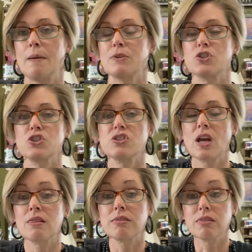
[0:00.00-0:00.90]
There's just
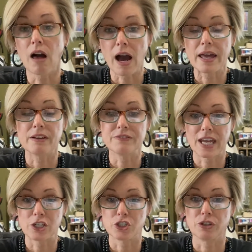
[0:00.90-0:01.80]
a lot of
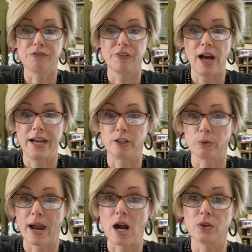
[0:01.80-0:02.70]
nature flying
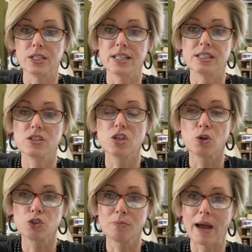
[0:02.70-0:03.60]
around. It's so
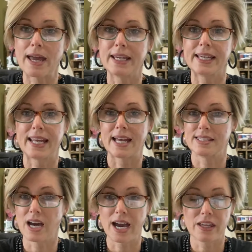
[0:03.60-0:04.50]
dramatic, it
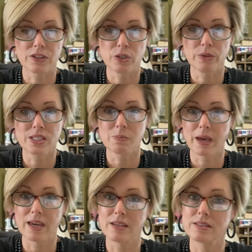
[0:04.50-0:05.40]
adds height to a
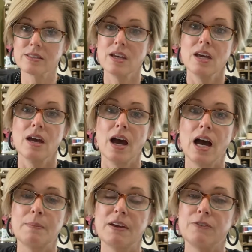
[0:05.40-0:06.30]
space.
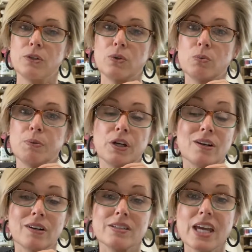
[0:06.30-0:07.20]
If you put it
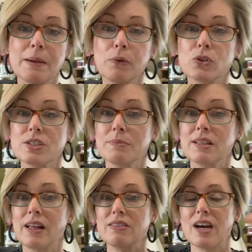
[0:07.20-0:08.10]
on a table or
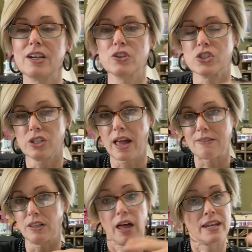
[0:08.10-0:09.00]
something like that, you still
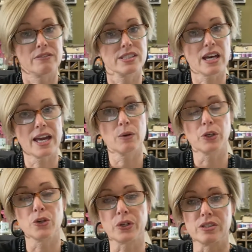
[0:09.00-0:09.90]
have a line of sight where
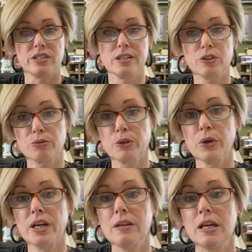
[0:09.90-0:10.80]
you can see through
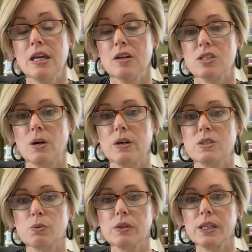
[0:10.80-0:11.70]
it. So
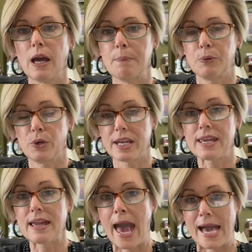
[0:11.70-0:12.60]
it's really a
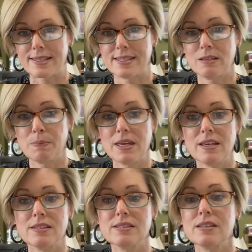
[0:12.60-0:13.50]
pretty accent
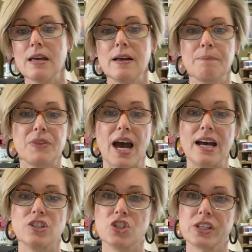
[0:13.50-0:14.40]
piece
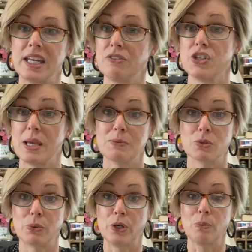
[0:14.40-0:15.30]
that just kind of shapes
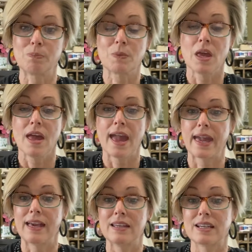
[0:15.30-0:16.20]
a room.
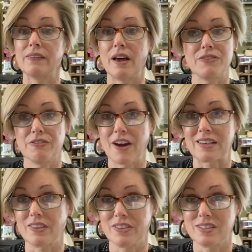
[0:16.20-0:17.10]
And I love the
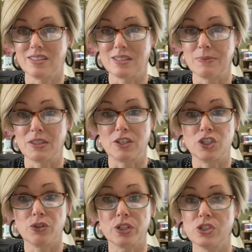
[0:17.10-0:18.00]
fact that this is something
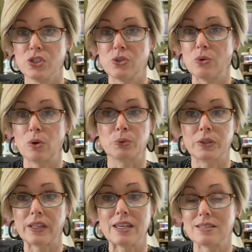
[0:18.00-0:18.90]
that you can do
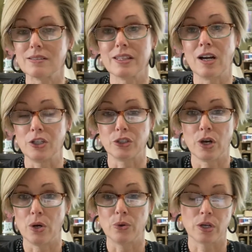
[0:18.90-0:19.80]
really easily on your
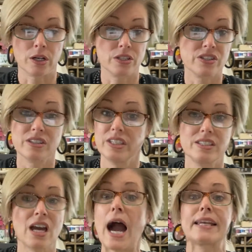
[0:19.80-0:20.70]
own on the
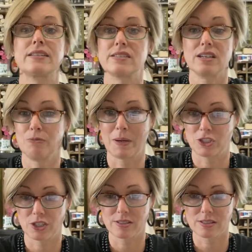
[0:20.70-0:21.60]
tightest of
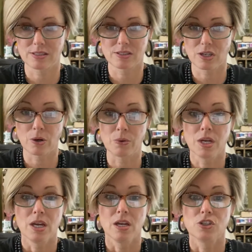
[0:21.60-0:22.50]
budgets. So
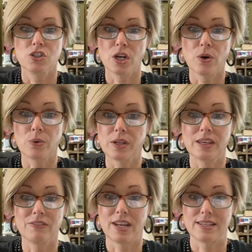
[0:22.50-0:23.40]
don't
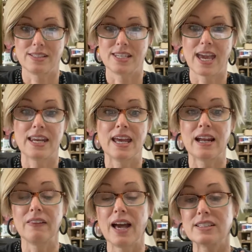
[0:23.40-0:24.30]
even hesitate. And
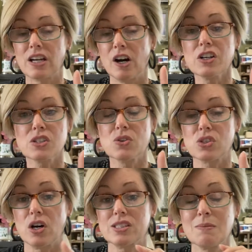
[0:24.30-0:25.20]
I also
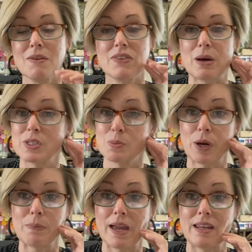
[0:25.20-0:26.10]
saw some of it that was
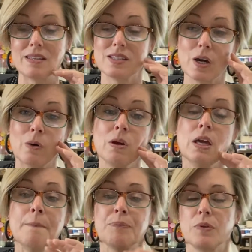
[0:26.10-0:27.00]
spray painted. So
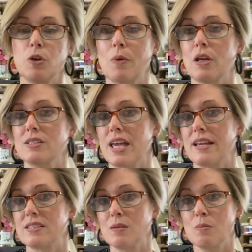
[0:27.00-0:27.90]
you might
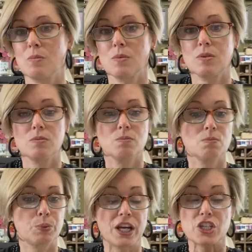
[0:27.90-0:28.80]
take some
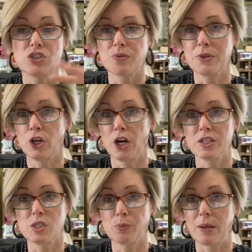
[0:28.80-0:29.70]
branches from the yard
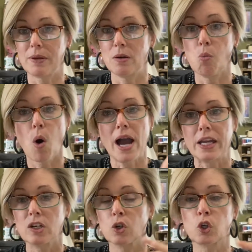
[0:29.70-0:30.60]
and spray paint them
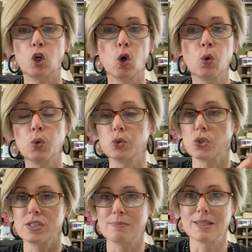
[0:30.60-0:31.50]
white or gold
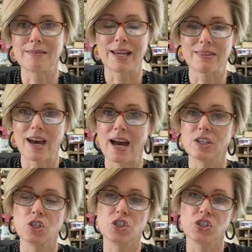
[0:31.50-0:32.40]
or something like
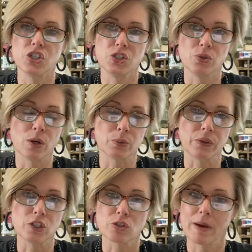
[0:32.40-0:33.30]
that, just to do a
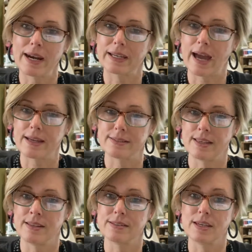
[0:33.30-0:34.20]
really dramatic
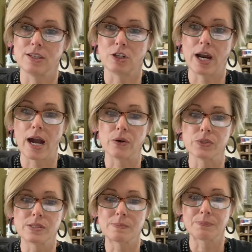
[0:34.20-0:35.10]
accent in your
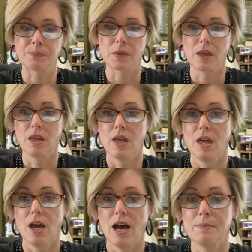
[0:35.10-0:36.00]
house.
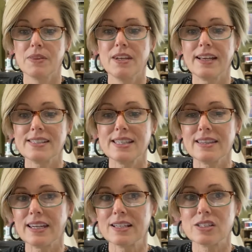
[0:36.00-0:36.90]
The next thing
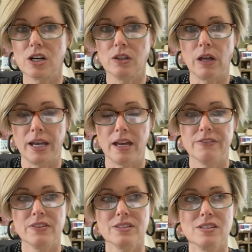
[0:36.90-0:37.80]
that I saw a lot of,
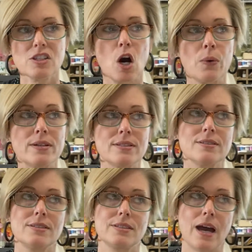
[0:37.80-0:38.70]
and this is always
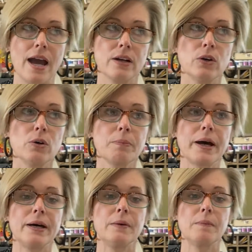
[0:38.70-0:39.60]
in style,
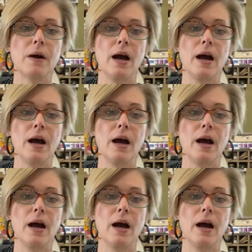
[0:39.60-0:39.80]
but